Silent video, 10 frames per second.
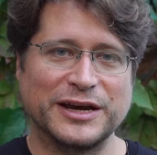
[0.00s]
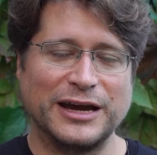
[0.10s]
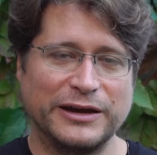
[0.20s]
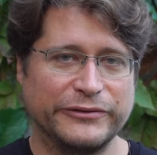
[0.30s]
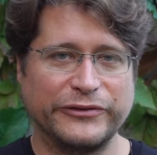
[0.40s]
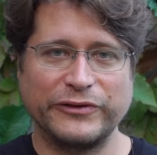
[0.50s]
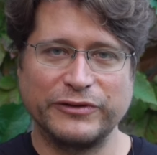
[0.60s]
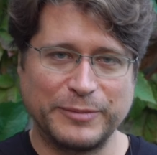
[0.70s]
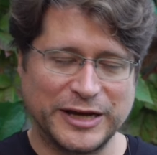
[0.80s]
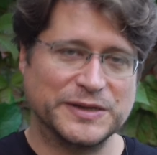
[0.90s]
to have
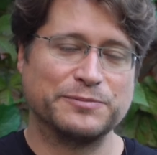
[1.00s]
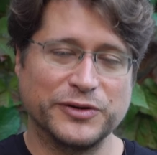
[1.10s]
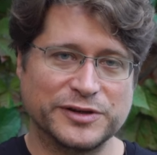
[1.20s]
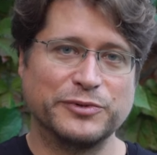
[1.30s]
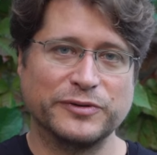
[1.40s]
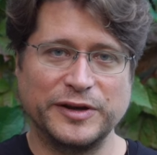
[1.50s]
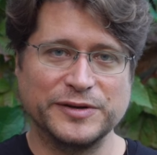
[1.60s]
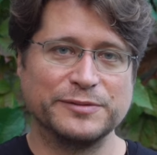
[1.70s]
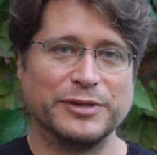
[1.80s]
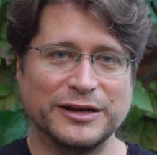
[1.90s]
the best possible
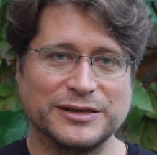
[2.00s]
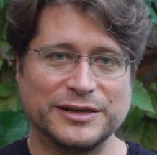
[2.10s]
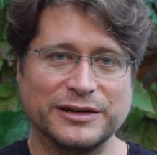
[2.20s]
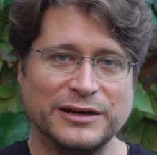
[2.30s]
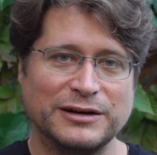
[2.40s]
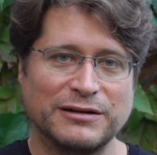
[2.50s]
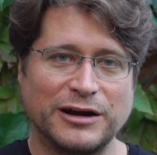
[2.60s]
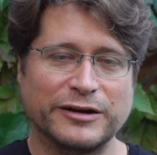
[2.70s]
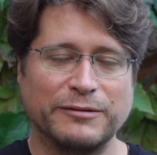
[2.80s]
usability. Our